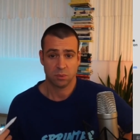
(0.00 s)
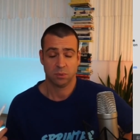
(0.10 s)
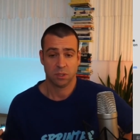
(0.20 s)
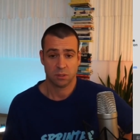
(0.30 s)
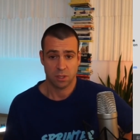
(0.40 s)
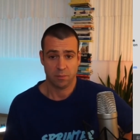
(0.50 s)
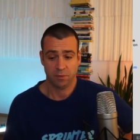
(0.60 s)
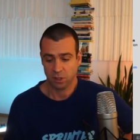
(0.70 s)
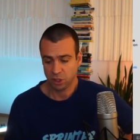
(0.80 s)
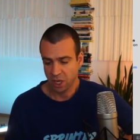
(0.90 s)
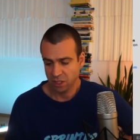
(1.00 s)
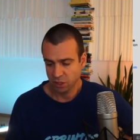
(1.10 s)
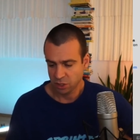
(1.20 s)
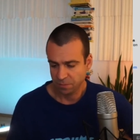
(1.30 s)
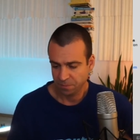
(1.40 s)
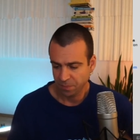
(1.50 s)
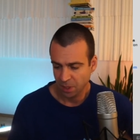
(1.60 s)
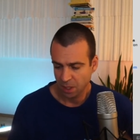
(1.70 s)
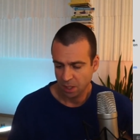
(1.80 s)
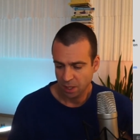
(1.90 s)
Did something change?
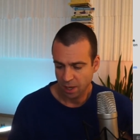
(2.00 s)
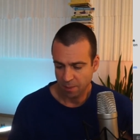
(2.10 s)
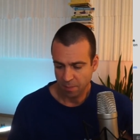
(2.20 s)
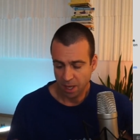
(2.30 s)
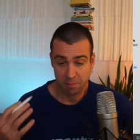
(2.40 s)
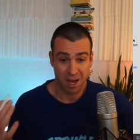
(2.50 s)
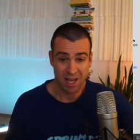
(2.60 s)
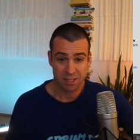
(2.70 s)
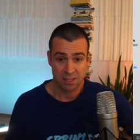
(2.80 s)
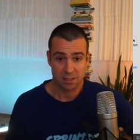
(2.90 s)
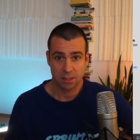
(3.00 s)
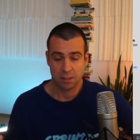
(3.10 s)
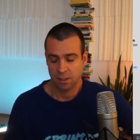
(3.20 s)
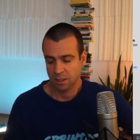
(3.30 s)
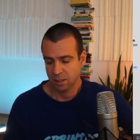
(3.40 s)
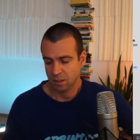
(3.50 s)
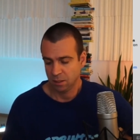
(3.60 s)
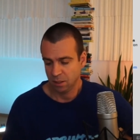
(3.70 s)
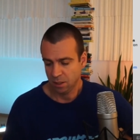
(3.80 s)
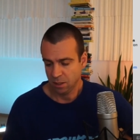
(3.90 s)
Am I biased?
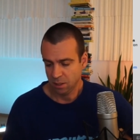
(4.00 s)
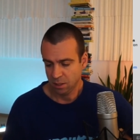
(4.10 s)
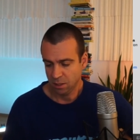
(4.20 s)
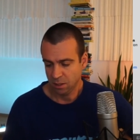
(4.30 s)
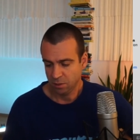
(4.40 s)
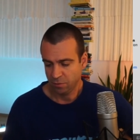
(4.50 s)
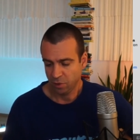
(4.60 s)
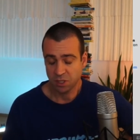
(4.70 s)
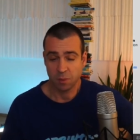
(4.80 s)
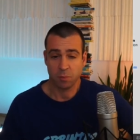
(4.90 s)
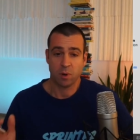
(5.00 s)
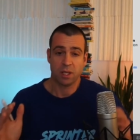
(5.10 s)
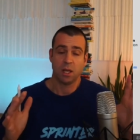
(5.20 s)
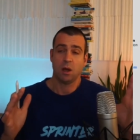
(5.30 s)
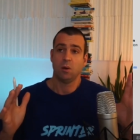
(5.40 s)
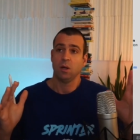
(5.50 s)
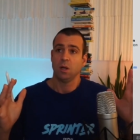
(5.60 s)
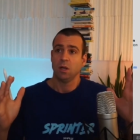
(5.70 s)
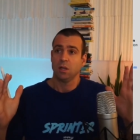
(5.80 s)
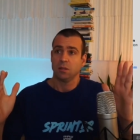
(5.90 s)
Uh, for example, right now,
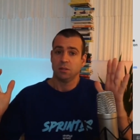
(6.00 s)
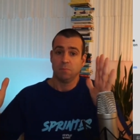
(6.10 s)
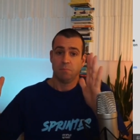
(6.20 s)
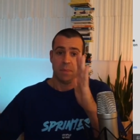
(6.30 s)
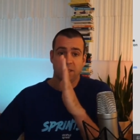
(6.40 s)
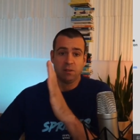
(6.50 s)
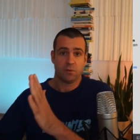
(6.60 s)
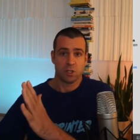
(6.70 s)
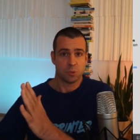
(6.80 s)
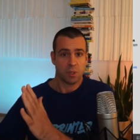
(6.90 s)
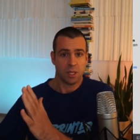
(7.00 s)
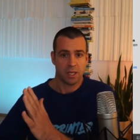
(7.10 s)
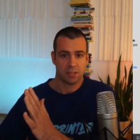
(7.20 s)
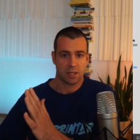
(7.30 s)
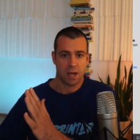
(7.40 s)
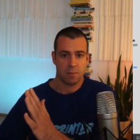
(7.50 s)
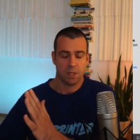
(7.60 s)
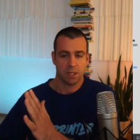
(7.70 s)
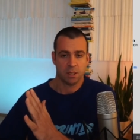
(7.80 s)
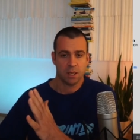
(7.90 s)
the metaverse play is
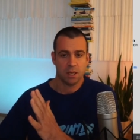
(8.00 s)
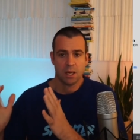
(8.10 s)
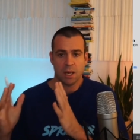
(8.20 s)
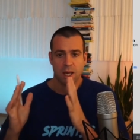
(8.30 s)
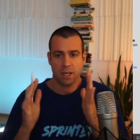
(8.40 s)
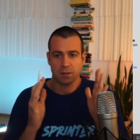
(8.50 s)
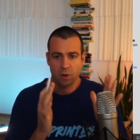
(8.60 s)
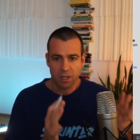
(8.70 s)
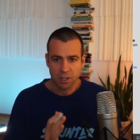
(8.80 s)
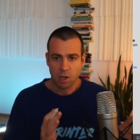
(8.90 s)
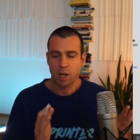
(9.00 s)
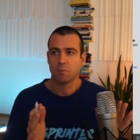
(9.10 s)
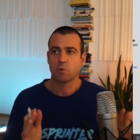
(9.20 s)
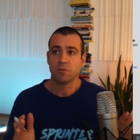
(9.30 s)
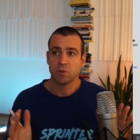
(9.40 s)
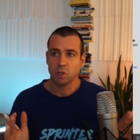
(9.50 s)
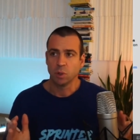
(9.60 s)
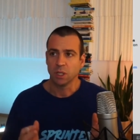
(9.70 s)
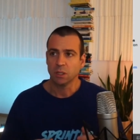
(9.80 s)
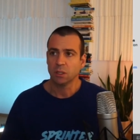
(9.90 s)
coming, and right now I'm
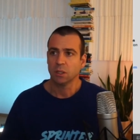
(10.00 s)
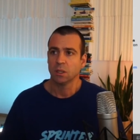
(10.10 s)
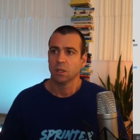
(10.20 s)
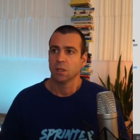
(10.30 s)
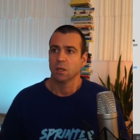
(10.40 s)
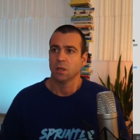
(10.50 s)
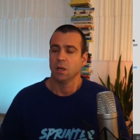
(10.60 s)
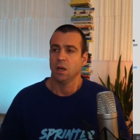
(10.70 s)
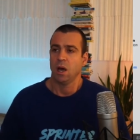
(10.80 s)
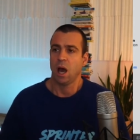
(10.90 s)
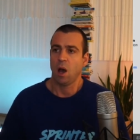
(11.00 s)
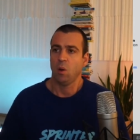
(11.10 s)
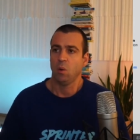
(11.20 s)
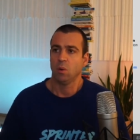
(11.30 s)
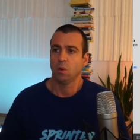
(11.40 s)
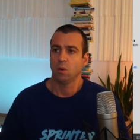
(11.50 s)
reviewing how